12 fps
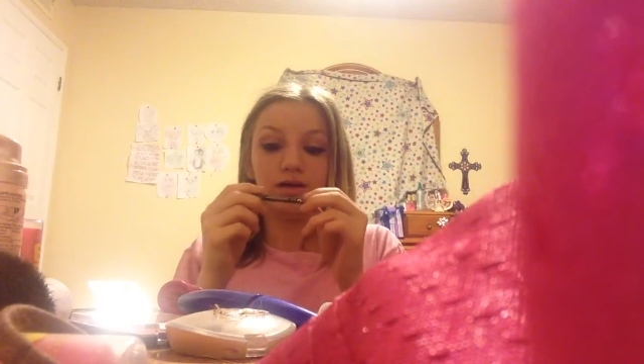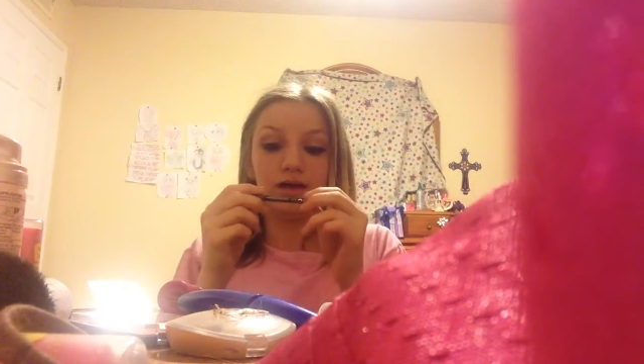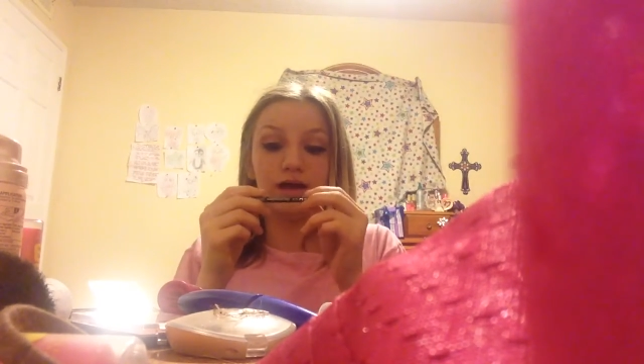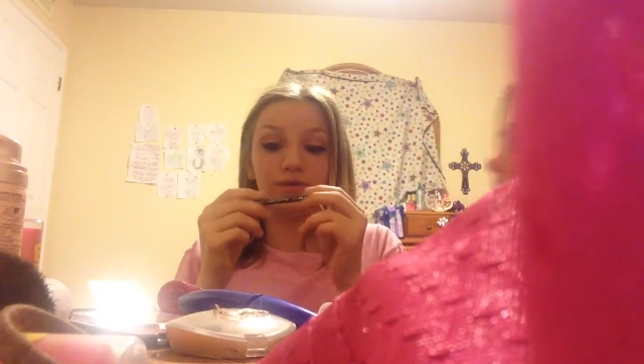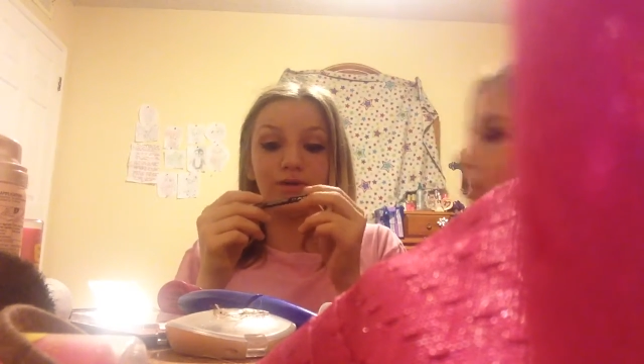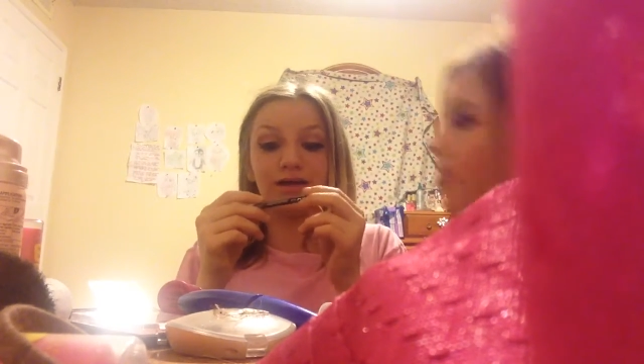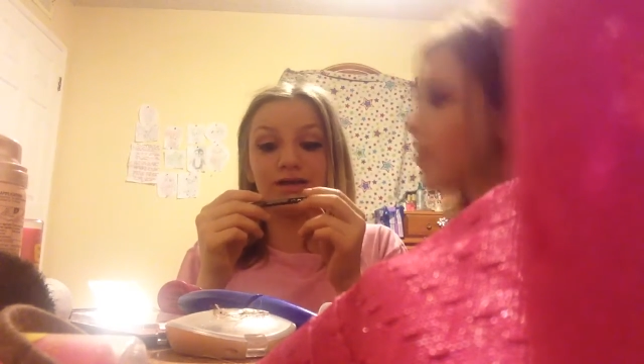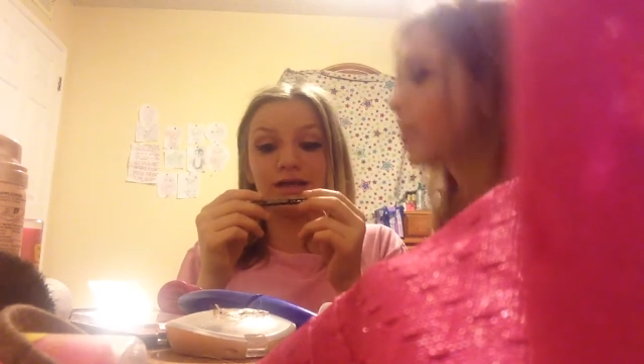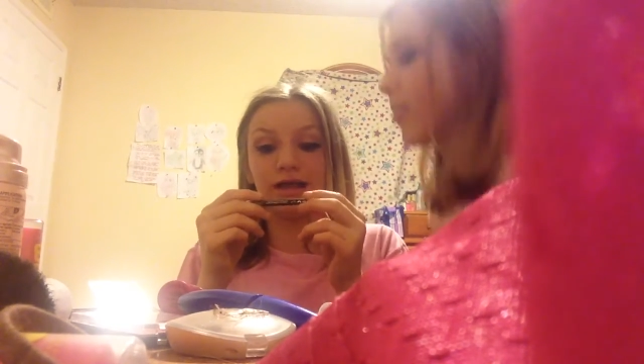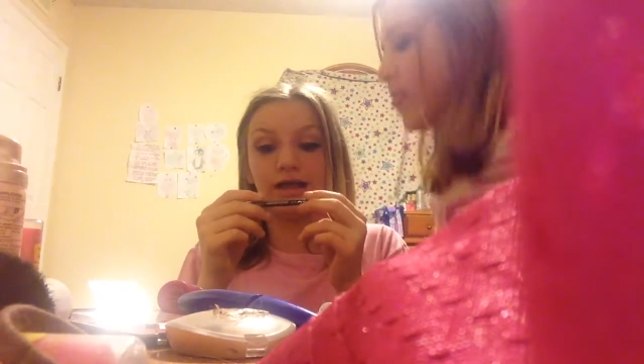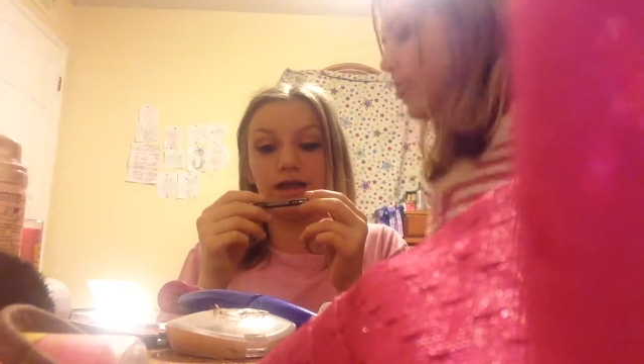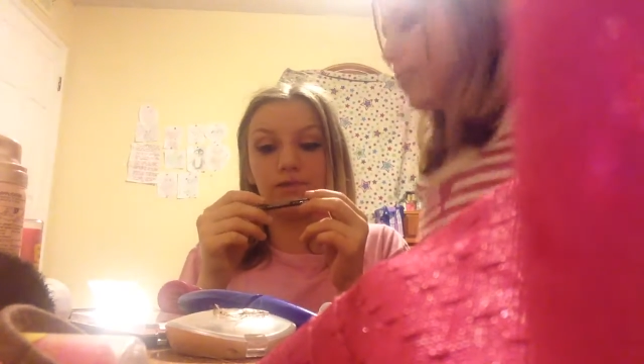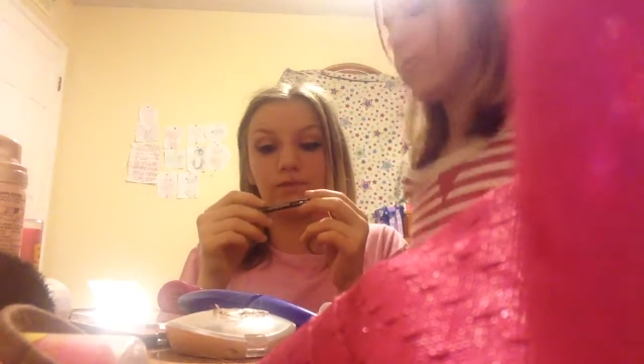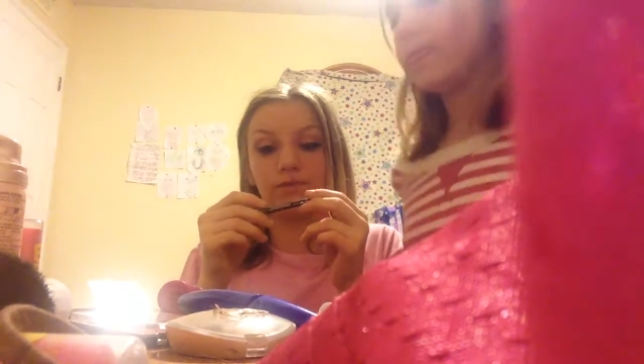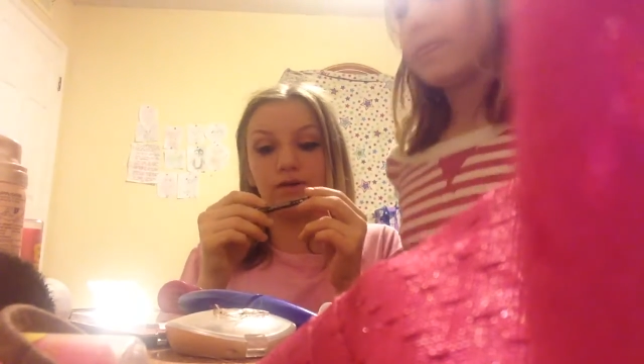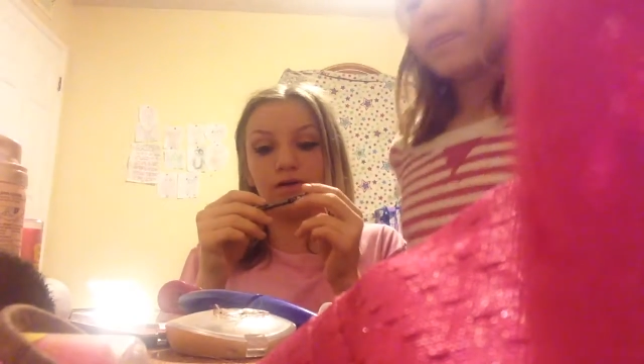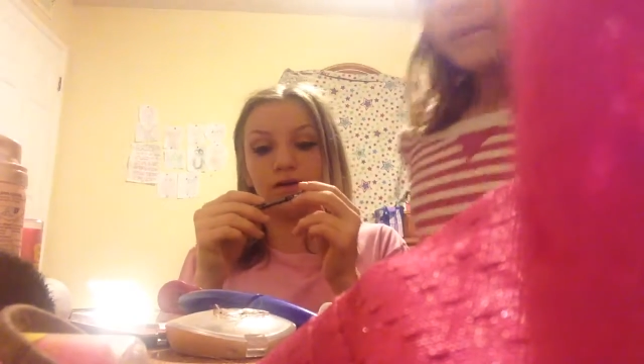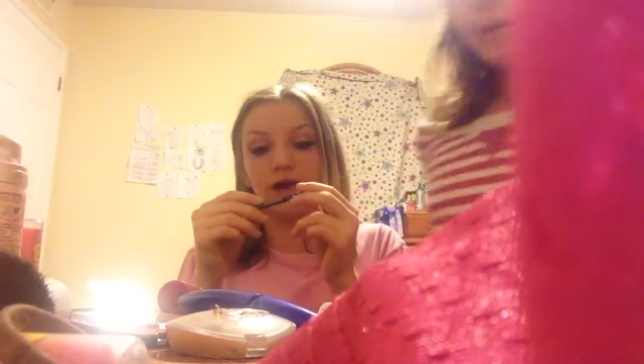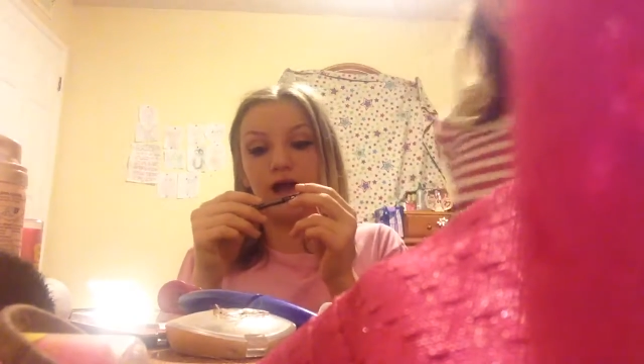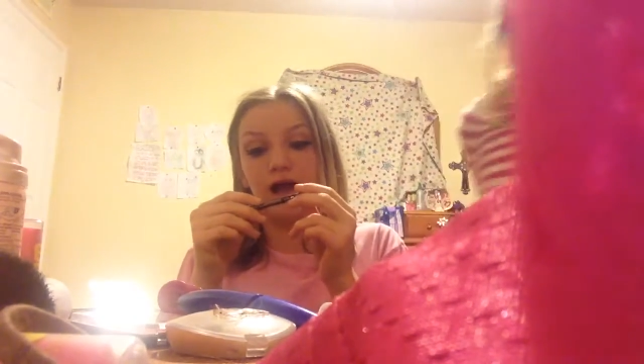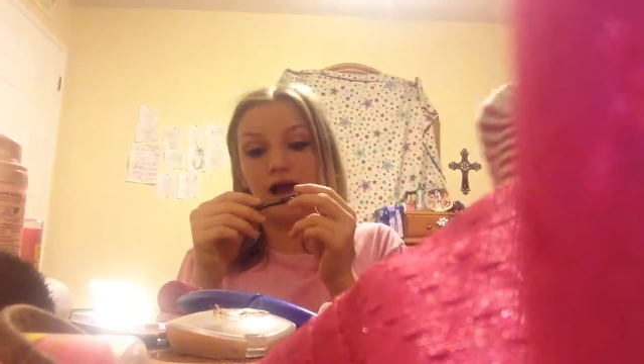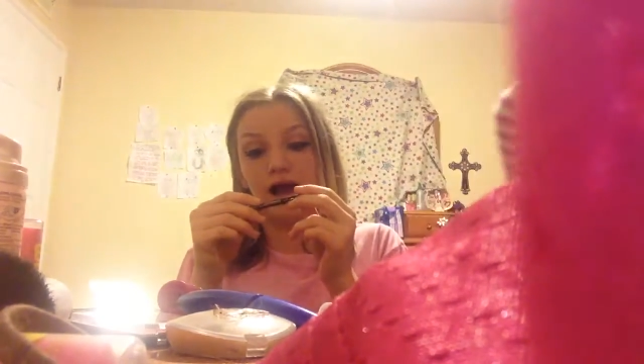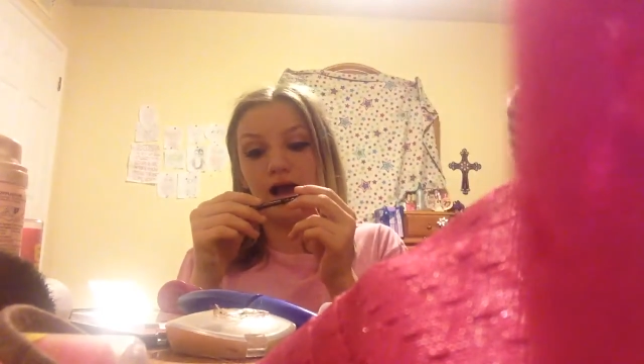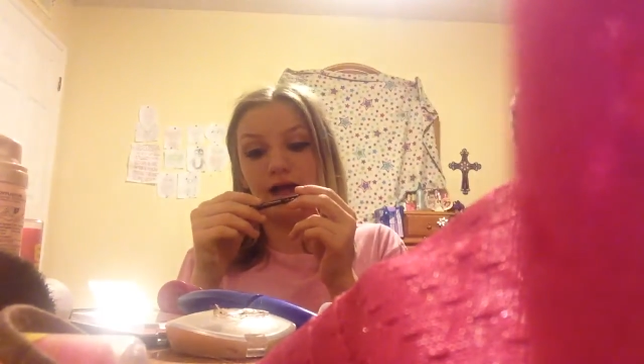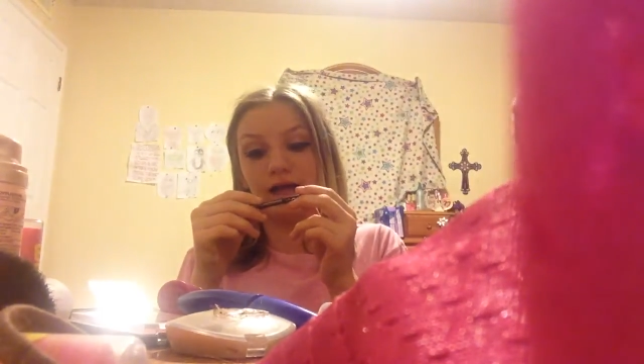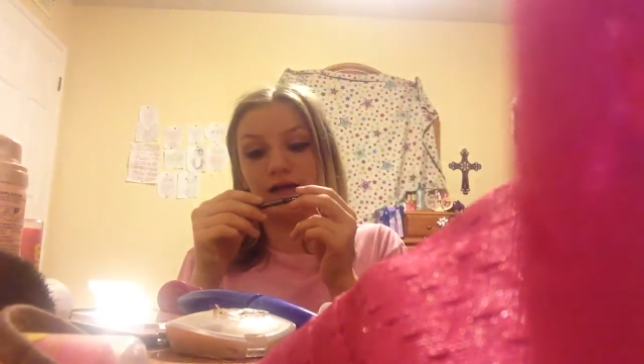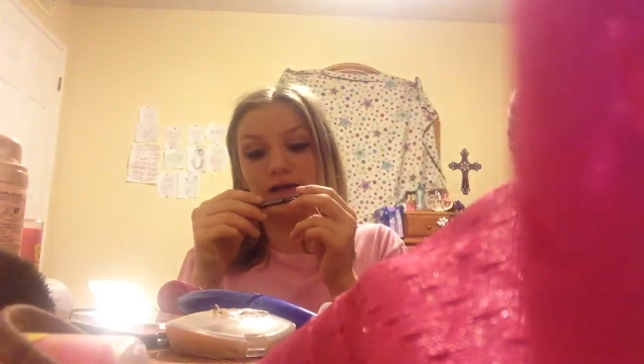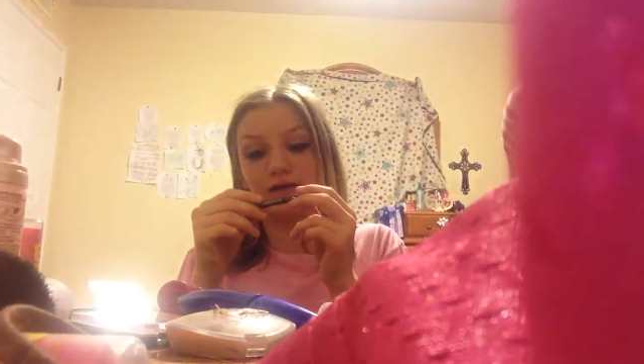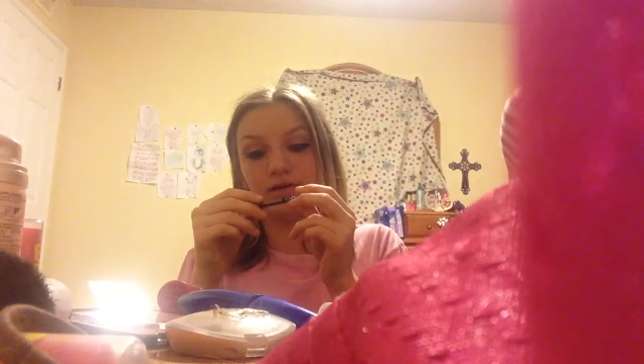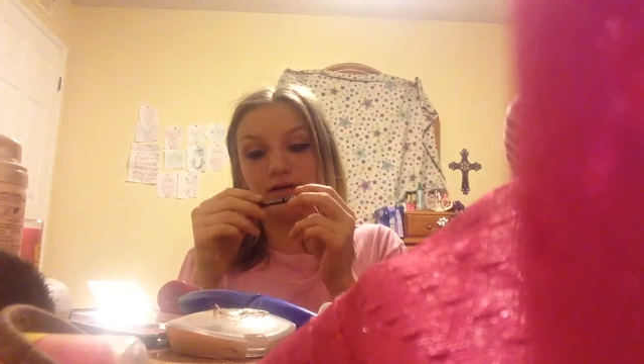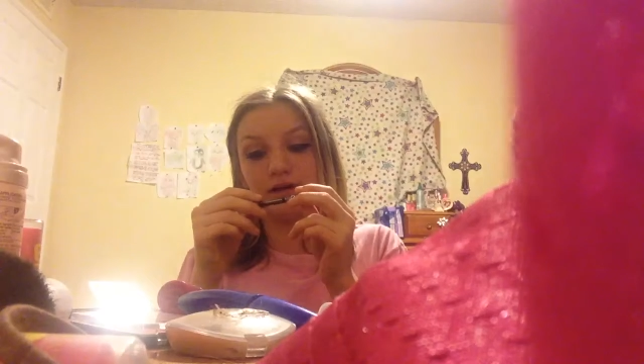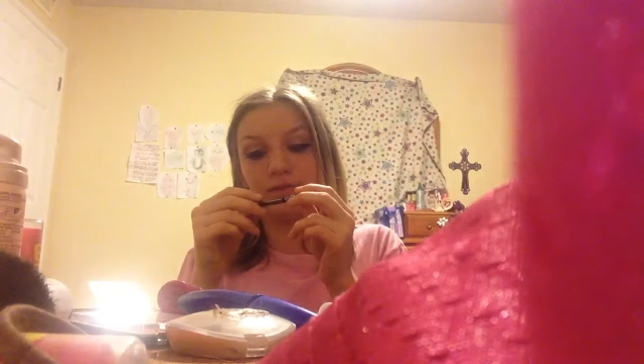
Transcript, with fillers: NYC brown eyeliner